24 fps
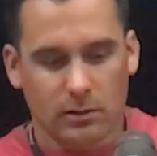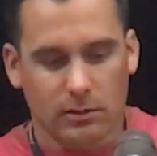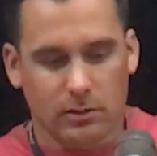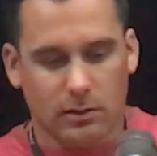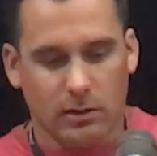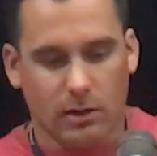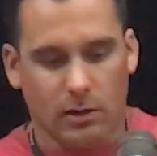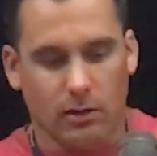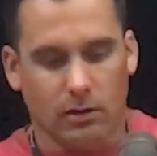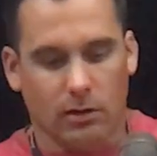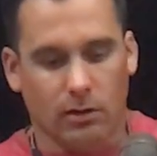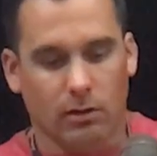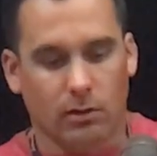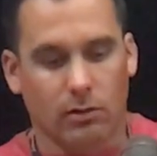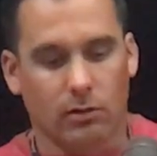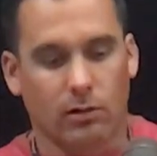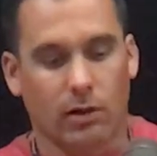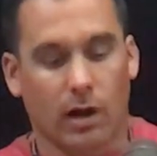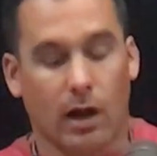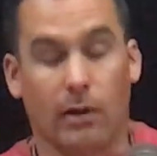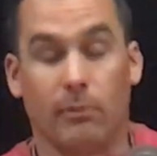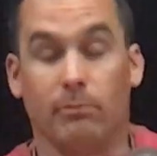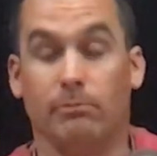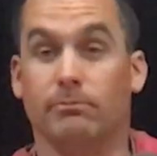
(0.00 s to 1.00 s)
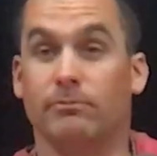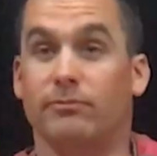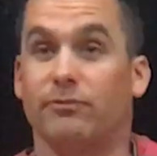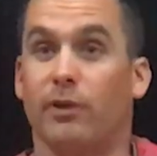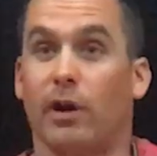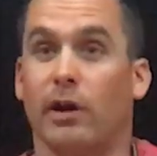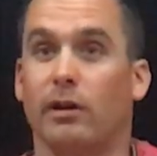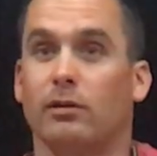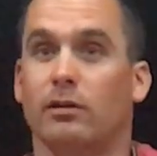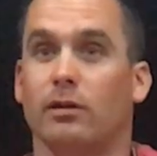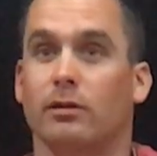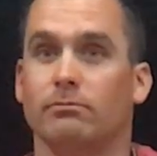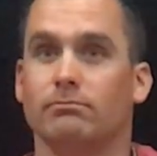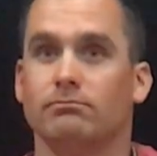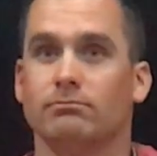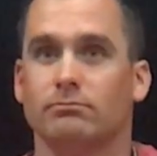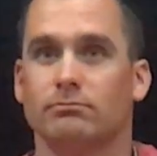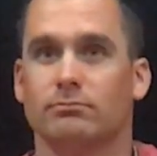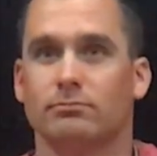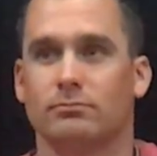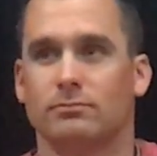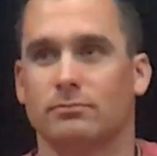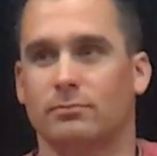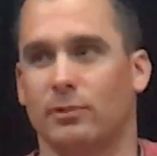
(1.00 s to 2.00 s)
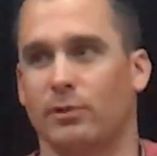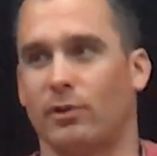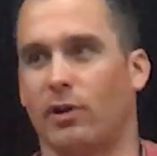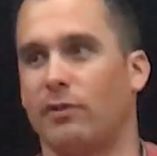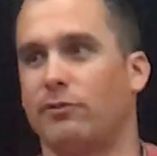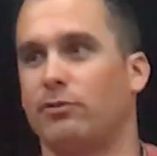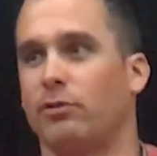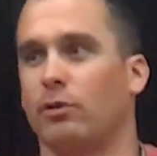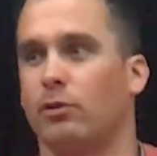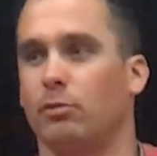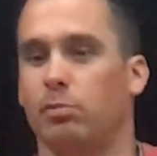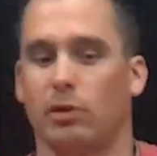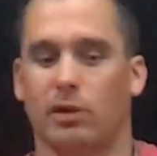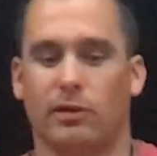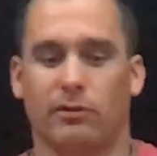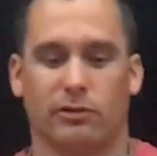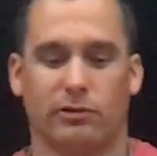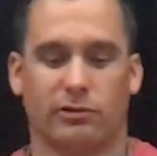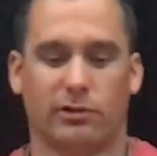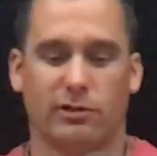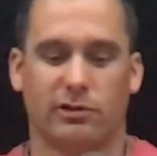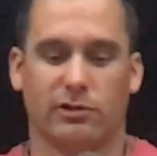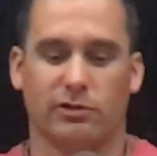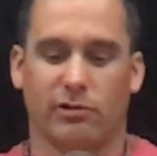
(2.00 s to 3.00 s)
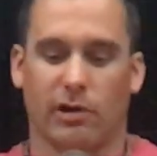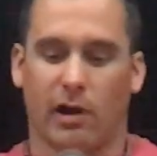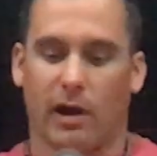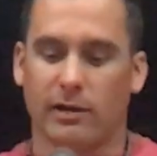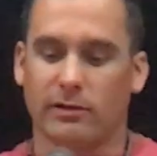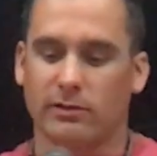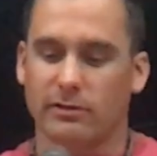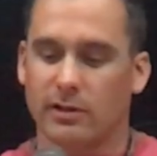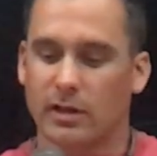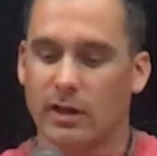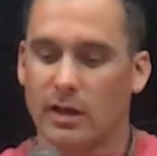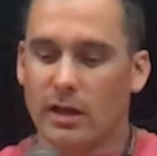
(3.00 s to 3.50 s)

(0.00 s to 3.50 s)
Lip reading: So I'm Franklin. I'm a grateful believer in Jesus Christ.